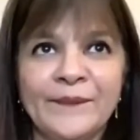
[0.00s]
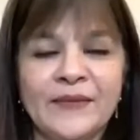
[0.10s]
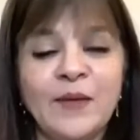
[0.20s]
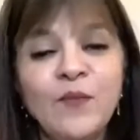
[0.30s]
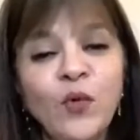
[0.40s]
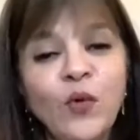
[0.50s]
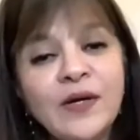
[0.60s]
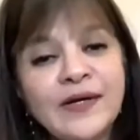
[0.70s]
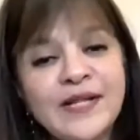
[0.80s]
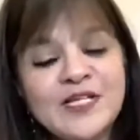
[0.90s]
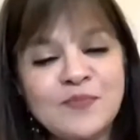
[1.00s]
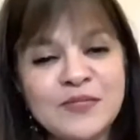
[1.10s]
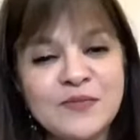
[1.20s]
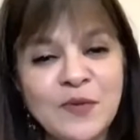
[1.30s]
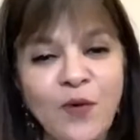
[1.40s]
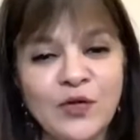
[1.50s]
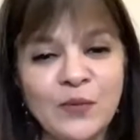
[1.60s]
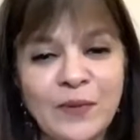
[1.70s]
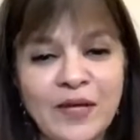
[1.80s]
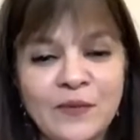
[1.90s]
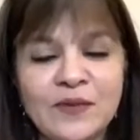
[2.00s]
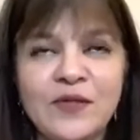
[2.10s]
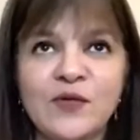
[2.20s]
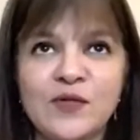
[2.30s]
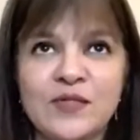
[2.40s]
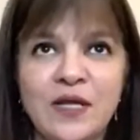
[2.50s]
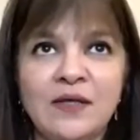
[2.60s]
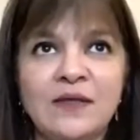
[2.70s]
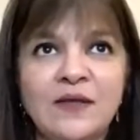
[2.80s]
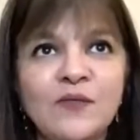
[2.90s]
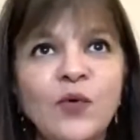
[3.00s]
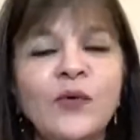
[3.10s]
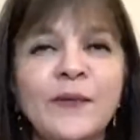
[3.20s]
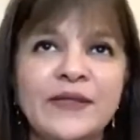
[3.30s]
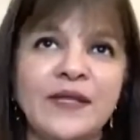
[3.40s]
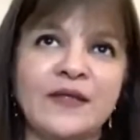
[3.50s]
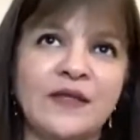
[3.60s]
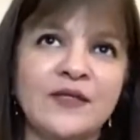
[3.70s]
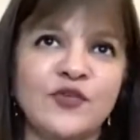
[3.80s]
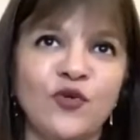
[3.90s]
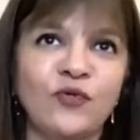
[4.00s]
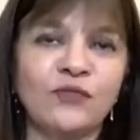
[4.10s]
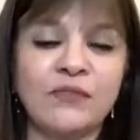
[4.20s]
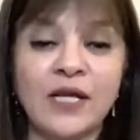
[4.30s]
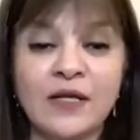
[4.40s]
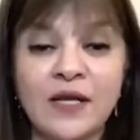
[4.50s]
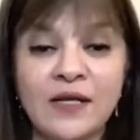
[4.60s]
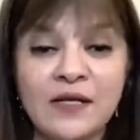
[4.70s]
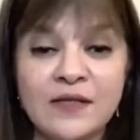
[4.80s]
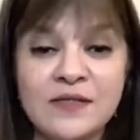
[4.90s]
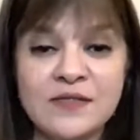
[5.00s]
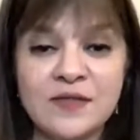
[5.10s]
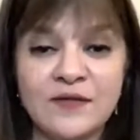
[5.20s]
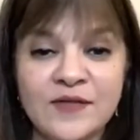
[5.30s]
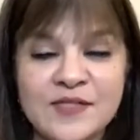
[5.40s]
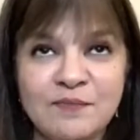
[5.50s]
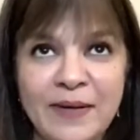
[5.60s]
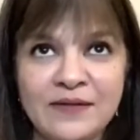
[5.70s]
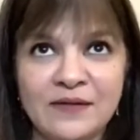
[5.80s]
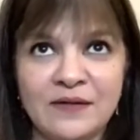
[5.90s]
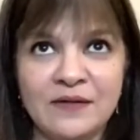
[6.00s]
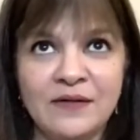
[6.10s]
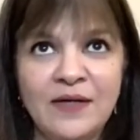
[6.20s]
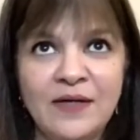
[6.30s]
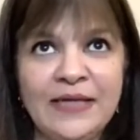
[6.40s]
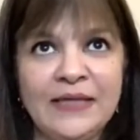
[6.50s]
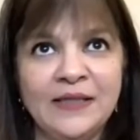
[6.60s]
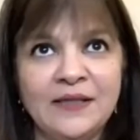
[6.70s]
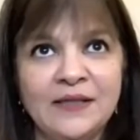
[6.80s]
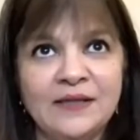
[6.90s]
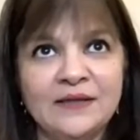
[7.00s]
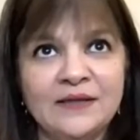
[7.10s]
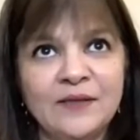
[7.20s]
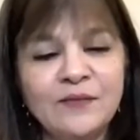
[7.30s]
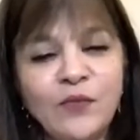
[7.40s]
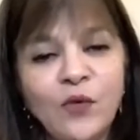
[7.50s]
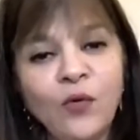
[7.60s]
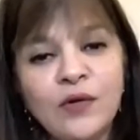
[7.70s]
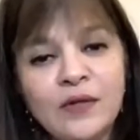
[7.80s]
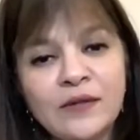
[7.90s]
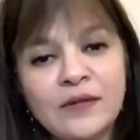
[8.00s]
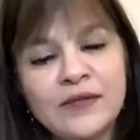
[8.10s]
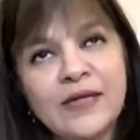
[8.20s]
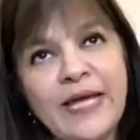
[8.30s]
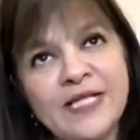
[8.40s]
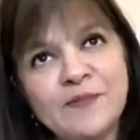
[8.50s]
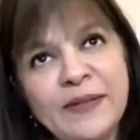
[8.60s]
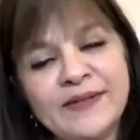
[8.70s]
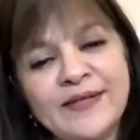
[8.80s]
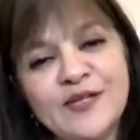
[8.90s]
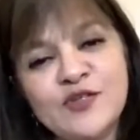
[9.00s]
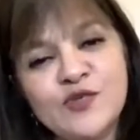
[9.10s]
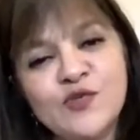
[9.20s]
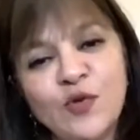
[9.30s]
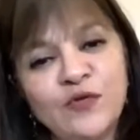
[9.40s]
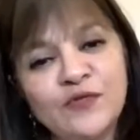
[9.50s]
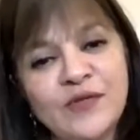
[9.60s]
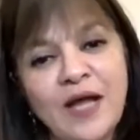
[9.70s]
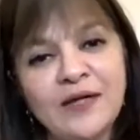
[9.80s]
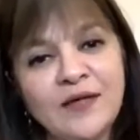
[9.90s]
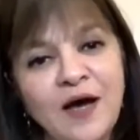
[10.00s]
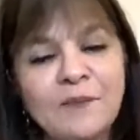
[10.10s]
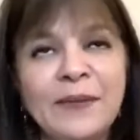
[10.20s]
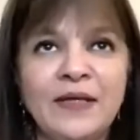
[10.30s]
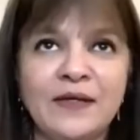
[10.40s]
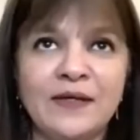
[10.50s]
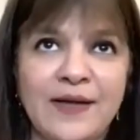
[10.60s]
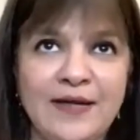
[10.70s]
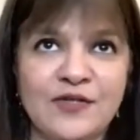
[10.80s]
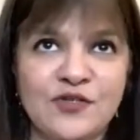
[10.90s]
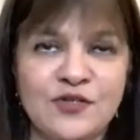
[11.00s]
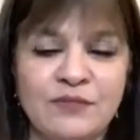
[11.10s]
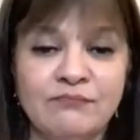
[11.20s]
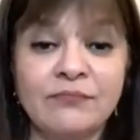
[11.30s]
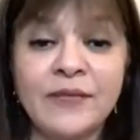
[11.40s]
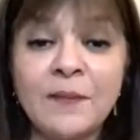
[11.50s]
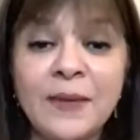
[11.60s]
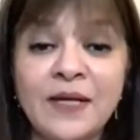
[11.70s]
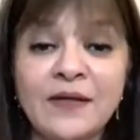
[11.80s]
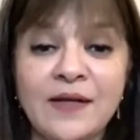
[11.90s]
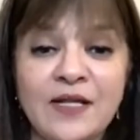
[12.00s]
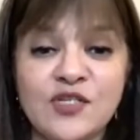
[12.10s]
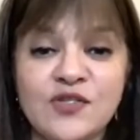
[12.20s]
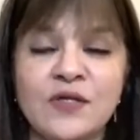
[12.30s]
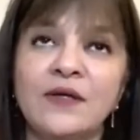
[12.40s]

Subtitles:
the more arrangements we want to make with the hotel, and the more we think that, it'll serve us better, the more the expectations of that are being crashed. They're being crashed.